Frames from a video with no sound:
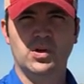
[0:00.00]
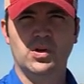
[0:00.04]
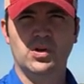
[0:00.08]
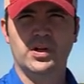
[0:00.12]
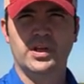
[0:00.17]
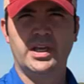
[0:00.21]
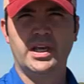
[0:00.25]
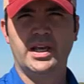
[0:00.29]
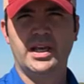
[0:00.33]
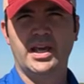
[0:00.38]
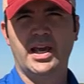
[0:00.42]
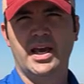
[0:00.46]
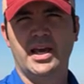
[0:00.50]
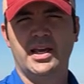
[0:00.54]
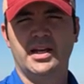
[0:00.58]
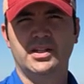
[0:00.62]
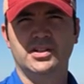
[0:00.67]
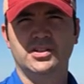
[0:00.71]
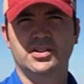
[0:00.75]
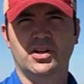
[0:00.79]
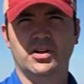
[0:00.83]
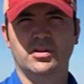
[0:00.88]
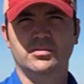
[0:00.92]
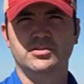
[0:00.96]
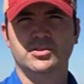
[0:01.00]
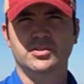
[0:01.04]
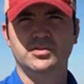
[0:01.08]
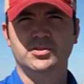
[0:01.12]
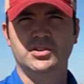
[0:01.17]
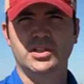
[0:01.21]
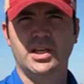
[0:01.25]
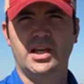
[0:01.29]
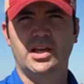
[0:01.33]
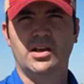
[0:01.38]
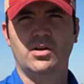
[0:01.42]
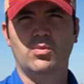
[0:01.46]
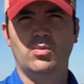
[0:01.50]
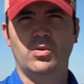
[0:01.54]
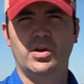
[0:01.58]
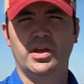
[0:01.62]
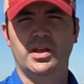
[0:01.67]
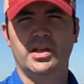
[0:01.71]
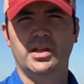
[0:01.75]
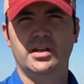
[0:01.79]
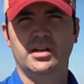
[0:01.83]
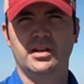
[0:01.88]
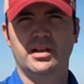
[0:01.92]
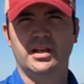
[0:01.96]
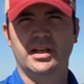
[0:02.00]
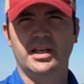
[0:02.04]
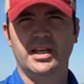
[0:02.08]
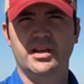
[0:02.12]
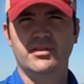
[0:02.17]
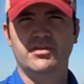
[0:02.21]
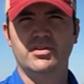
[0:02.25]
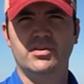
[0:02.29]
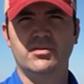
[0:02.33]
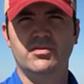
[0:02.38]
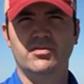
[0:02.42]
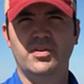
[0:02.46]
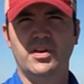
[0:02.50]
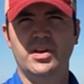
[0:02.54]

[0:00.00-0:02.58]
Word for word: looking at in terms of saying when a given